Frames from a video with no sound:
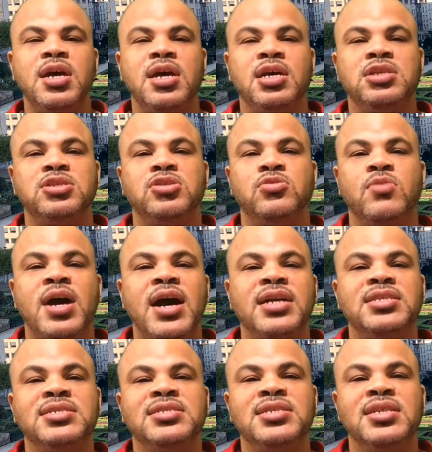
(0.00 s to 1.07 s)
and so I
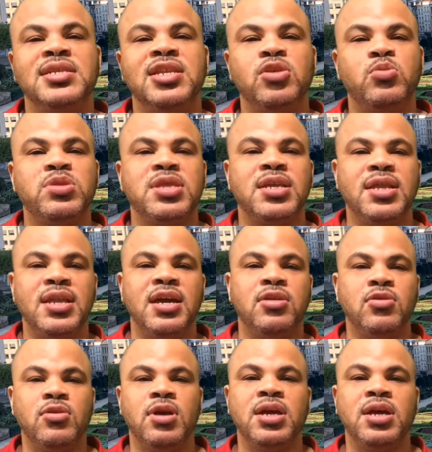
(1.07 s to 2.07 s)
just deal with it later.